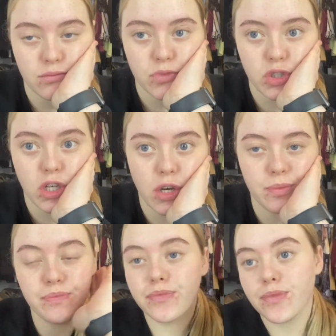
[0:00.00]
So
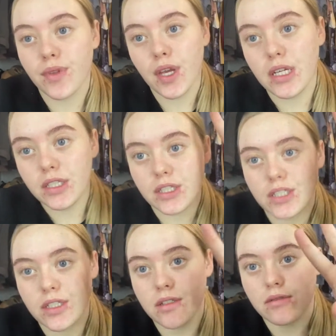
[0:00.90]
it's
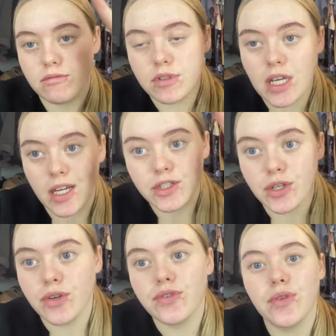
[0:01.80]
day 2
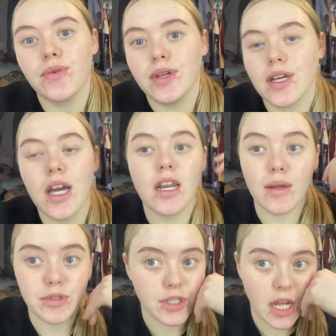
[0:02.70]
of the week and
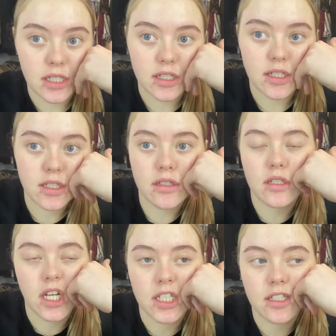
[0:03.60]
I'm just editing
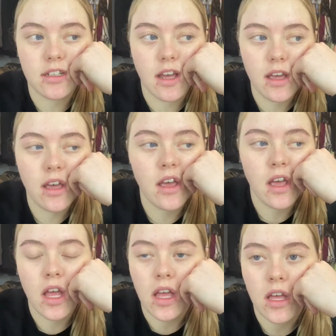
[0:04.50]
yesterday,
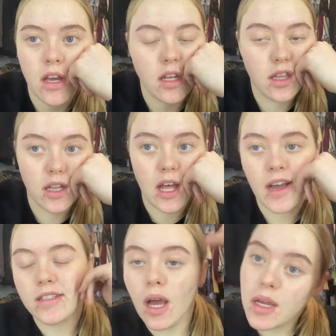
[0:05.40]
and the
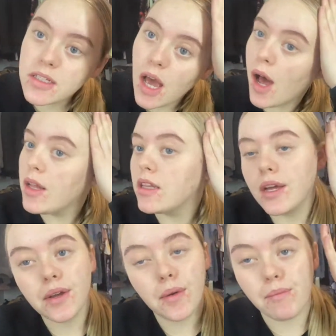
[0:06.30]
lies I tell,
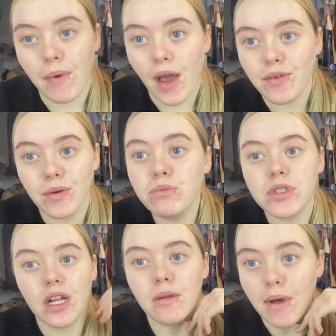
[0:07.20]
like my room's
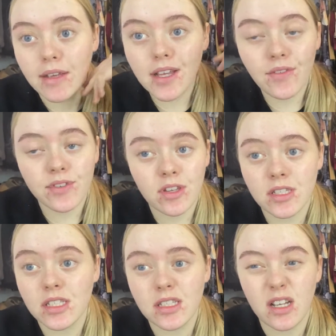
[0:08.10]
still mess. I'm
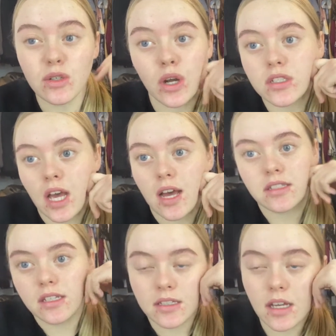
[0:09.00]
still not
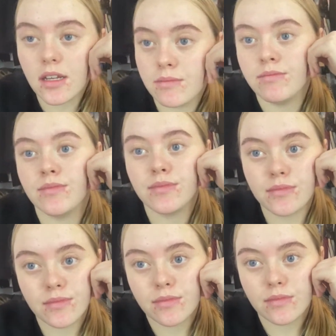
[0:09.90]
tidied it.
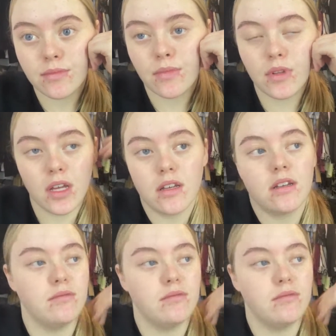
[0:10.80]
Like